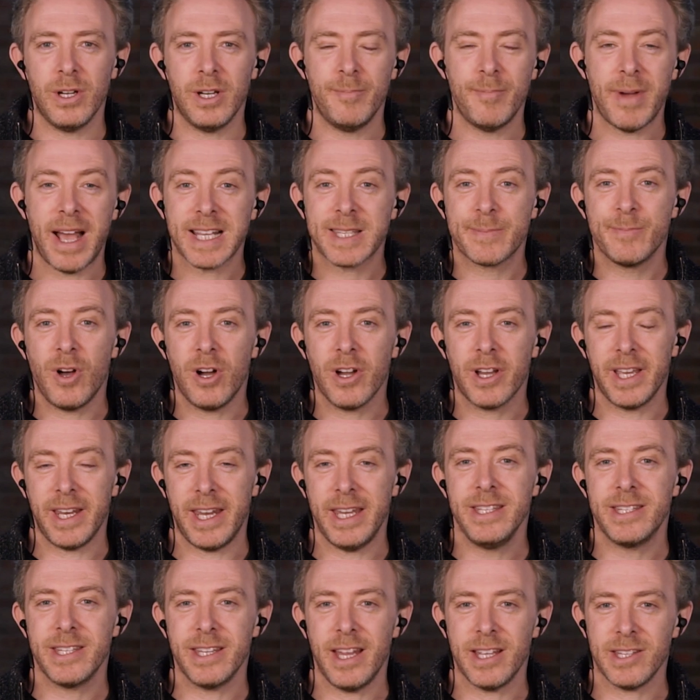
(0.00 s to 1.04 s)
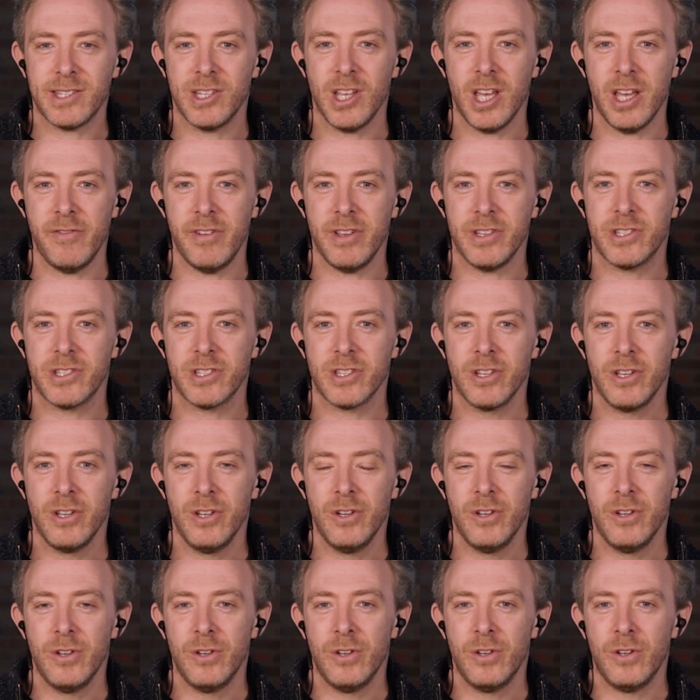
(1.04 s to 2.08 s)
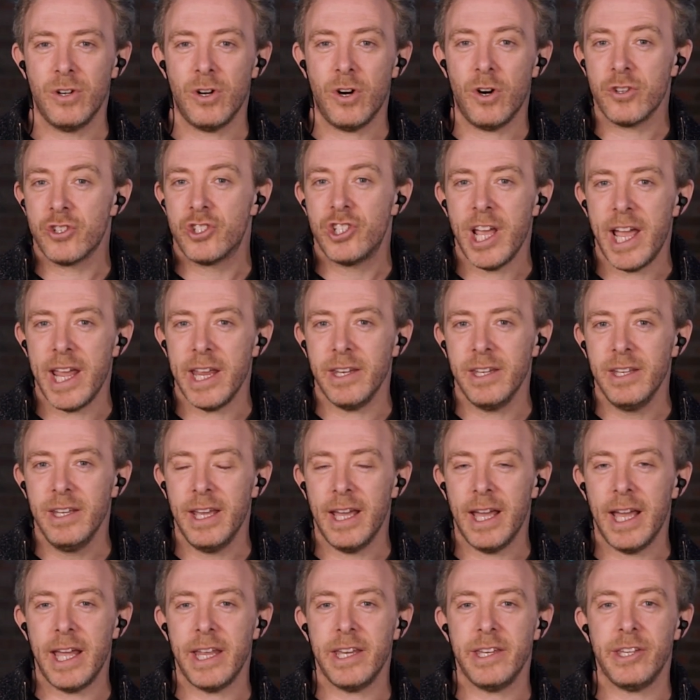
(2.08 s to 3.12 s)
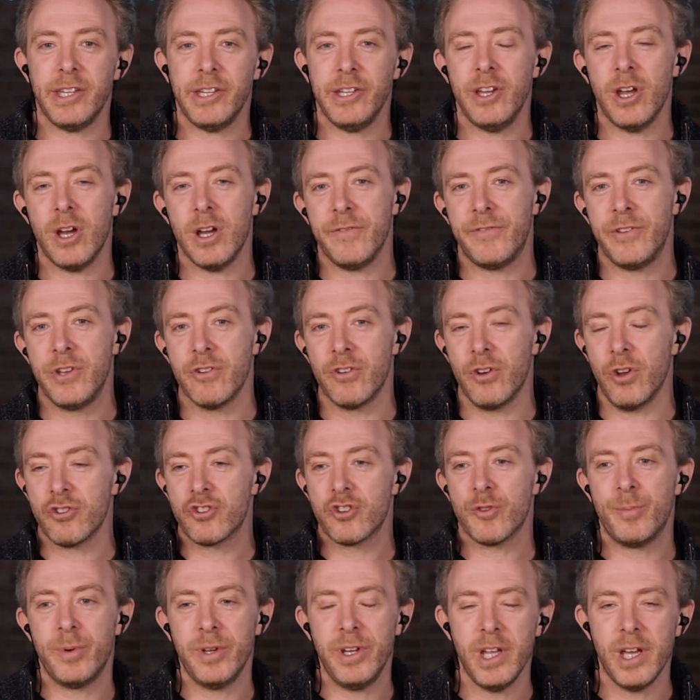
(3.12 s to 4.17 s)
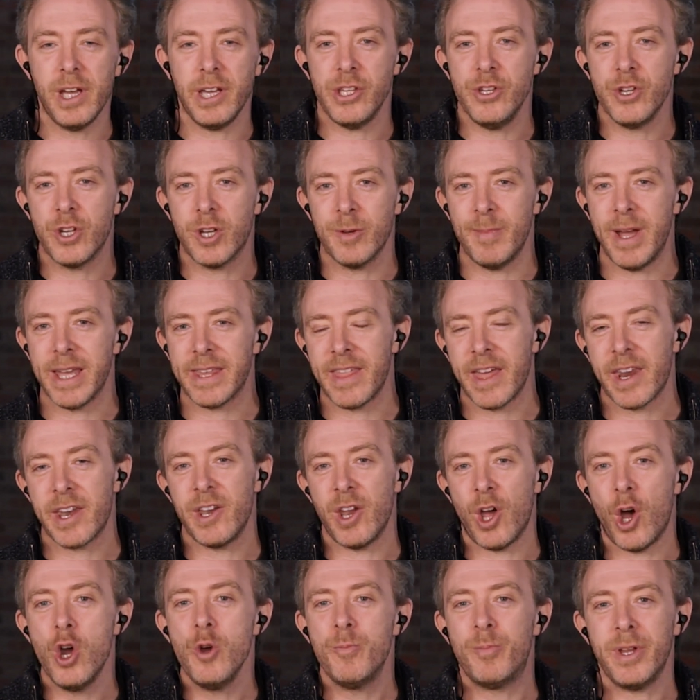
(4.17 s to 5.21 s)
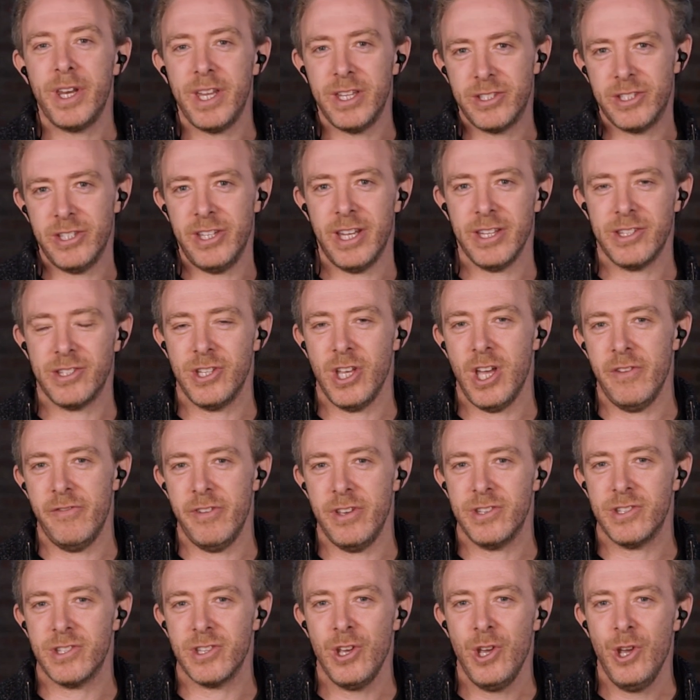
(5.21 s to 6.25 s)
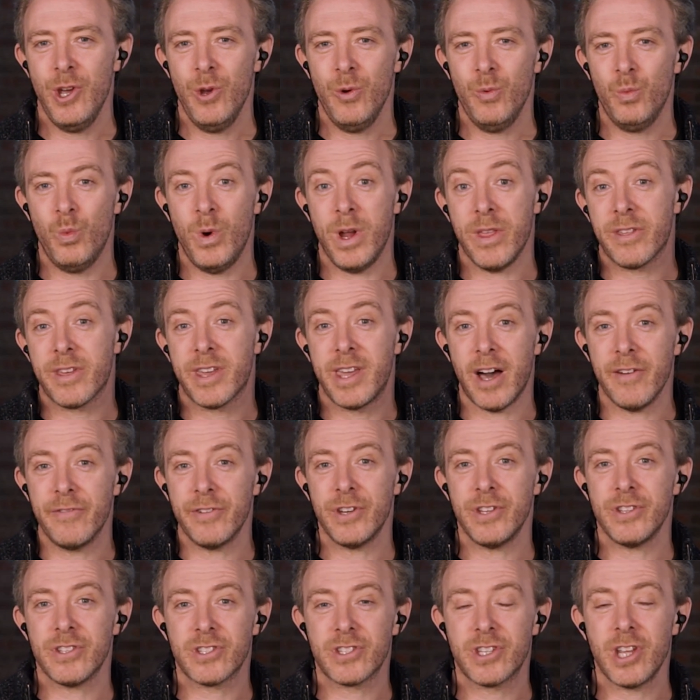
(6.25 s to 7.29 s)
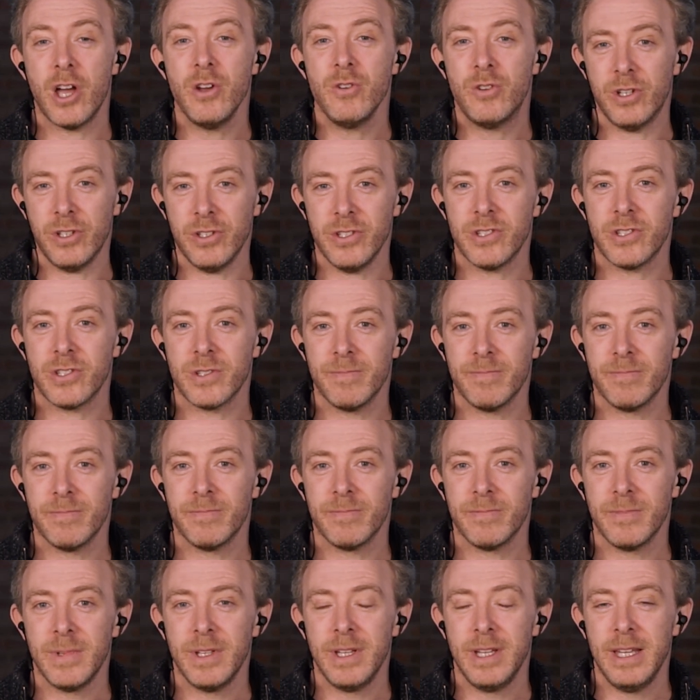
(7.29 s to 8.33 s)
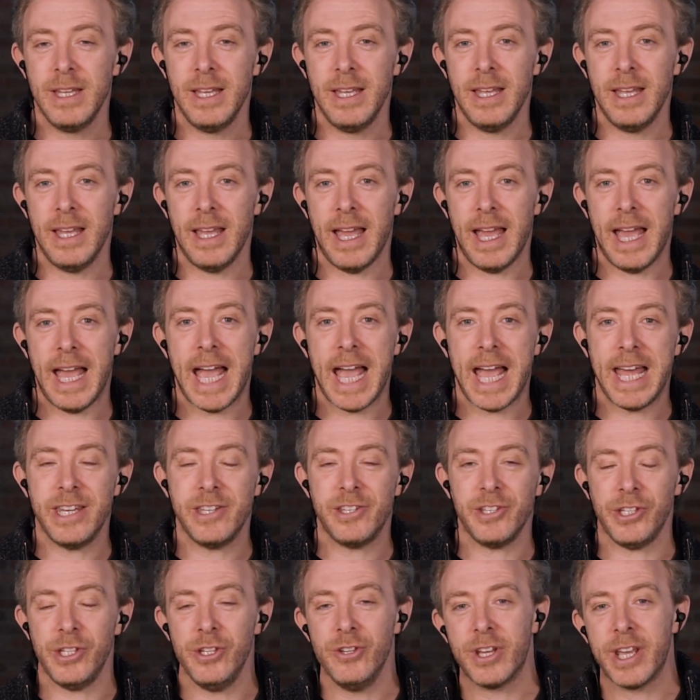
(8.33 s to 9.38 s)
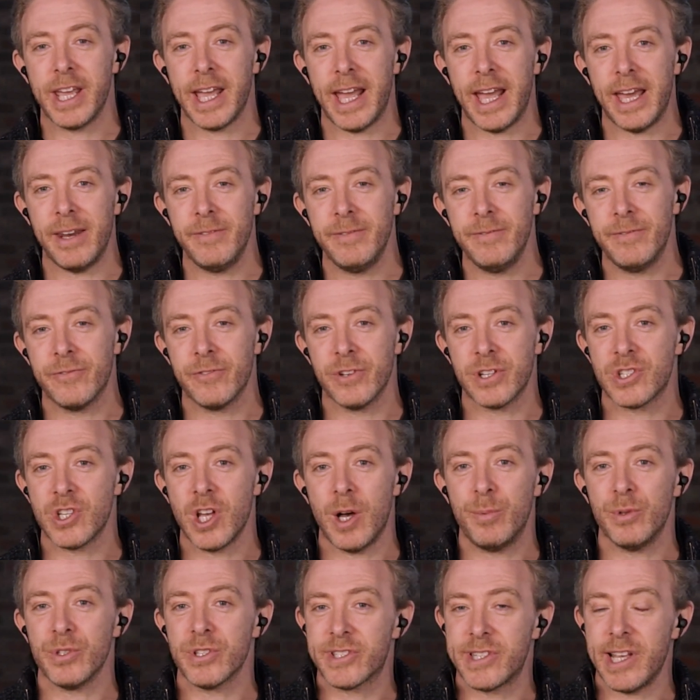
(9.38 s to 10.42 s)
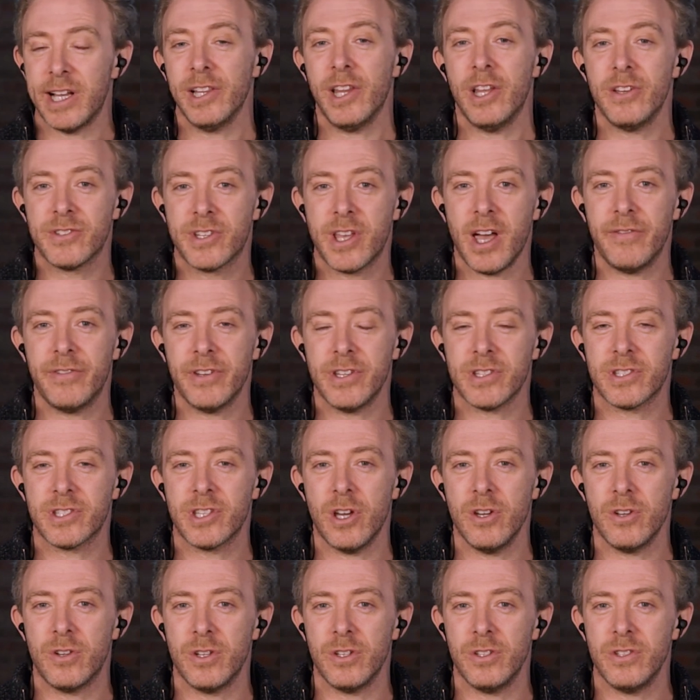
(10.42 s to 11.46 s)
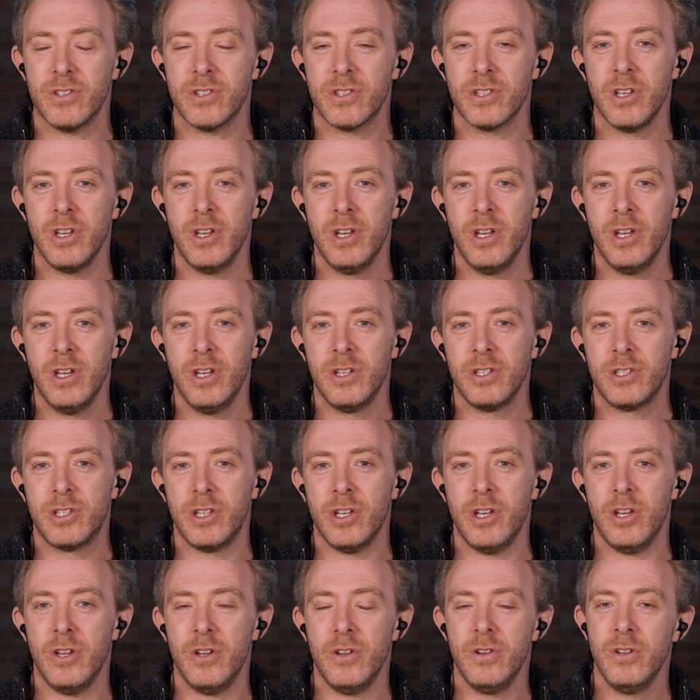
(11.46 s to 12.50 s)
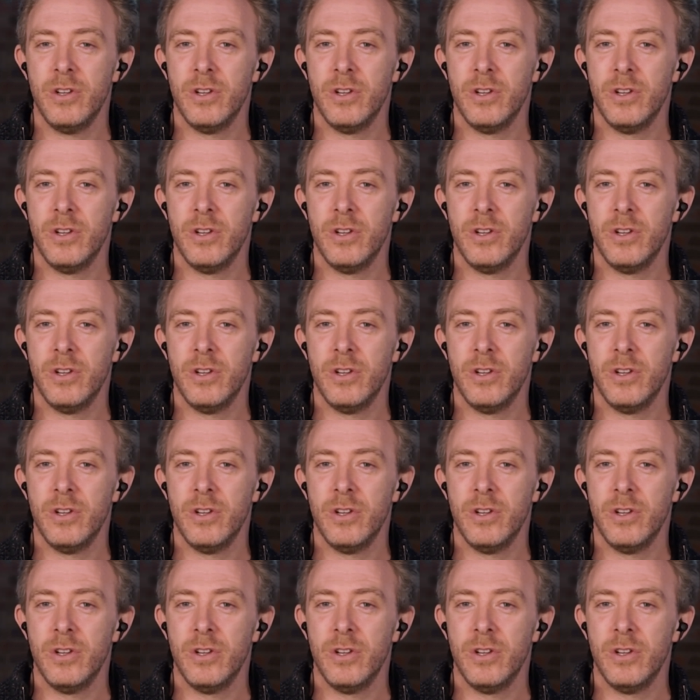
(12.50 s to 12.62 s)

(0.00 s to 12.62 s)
mass market internet service on chain. And if you're an entrepreneur, you can make that an open internet service with governance tokens. And you can, for example, sell those governance tokens to